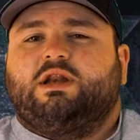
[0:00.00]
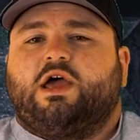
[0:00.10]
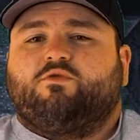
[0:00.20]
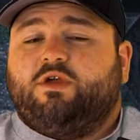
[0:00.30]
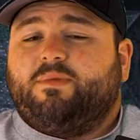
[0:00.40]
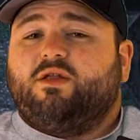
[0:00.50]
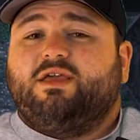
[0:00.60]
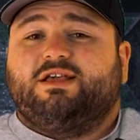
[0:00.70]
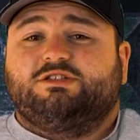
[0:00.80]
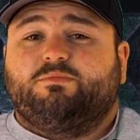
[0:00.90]
Now
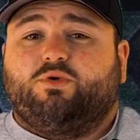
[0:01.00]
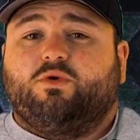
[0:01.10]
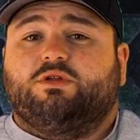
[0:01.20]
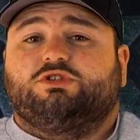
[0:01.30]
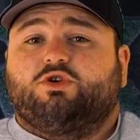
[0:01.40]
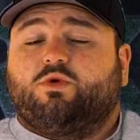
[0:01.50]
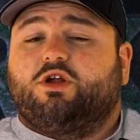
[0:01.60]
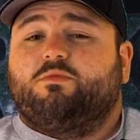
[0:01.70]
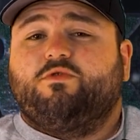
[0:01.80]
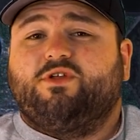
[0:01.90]
rebounding is important, so we're going
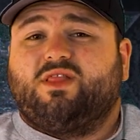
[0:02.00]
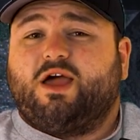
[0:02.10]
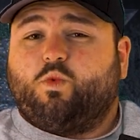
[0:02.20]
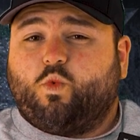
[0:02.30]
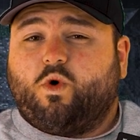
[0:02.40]
to move the line